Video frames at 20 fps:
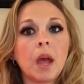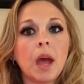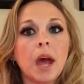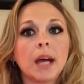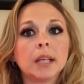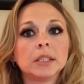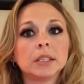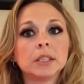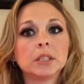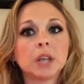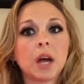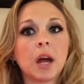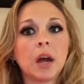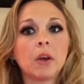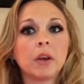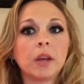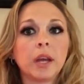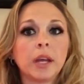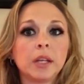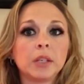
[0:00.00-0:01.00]
As a
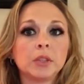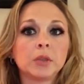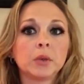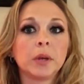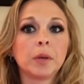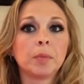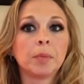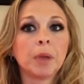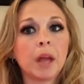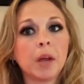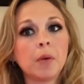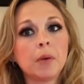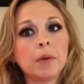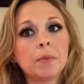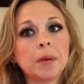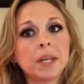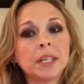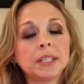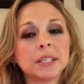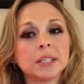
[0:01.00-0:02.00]
child, I enjoyed playing with
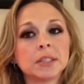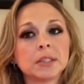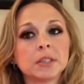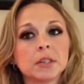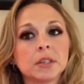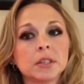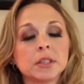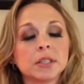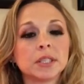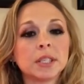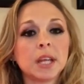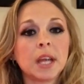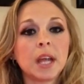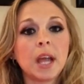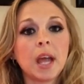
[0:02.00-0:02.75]
my sisters,